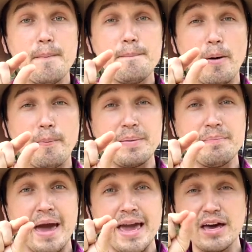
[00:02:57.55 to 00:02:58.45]
but we
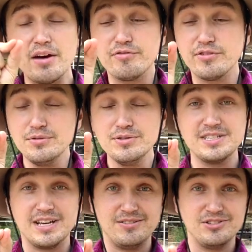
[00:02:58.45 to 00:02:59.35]
make a few
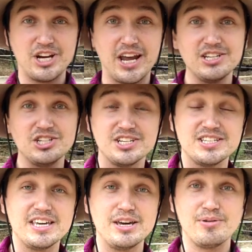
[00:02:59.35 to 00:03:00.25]
subtle changes
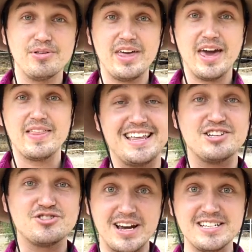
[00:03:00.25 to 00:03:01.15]
here and there
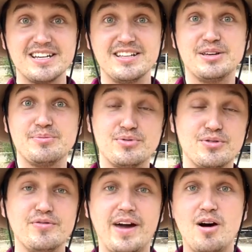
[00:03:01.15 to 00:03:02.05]
that drastically
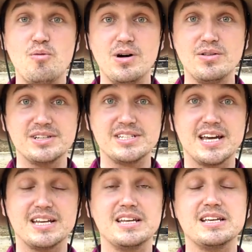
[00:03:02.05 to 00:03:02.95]
improve how well the
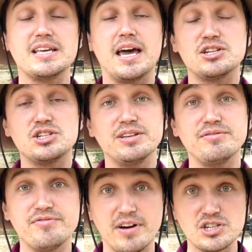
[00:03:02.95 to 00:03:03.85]
techniques actually
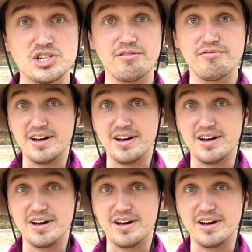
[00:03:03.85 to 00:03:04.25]
function for